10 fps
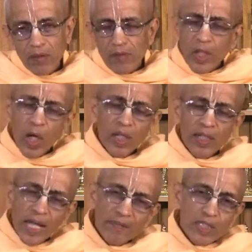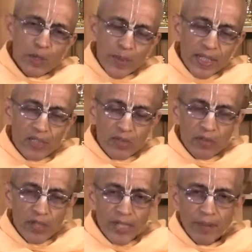we all have experience
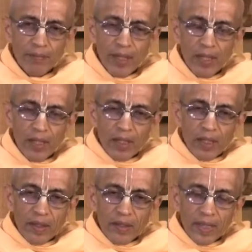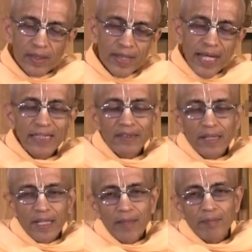of dream. That
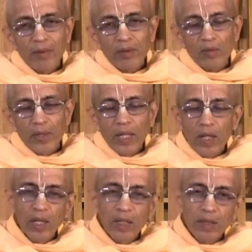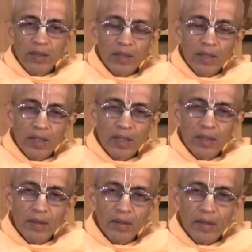night dream, we all
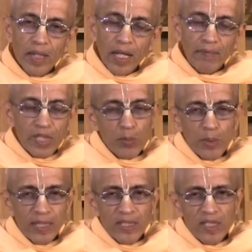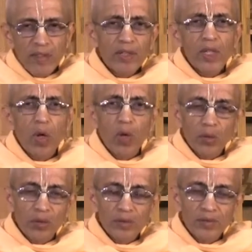uh, have experience and we
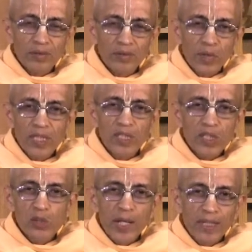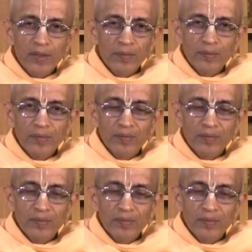know what is its value.